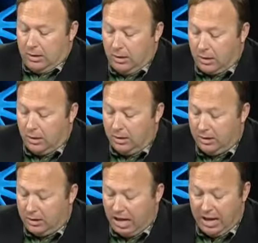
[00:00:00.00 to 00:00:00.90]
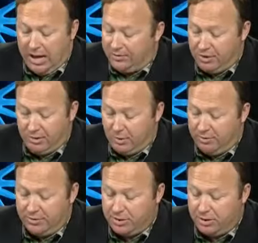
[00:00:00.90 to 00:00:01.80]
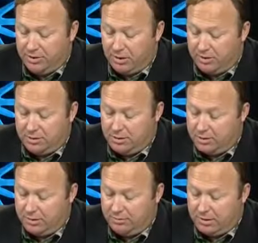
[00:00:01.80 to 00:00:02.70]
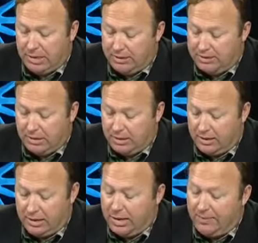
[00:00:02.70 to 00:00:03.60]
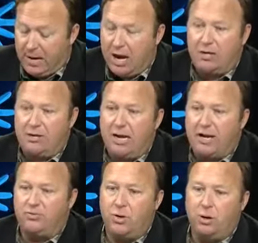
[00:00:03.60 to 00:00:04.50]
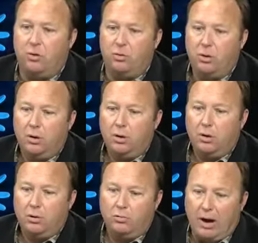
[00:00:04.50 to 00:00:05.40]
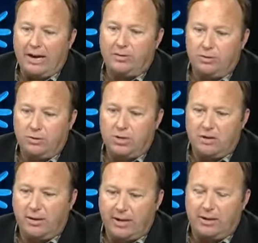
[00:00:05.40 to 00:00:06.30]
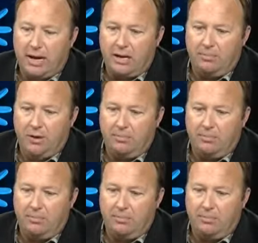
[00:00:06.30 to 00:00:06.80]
Oh, I hate to agree with socialists, but I tell you. And the nanny state has no right to do stuff like that.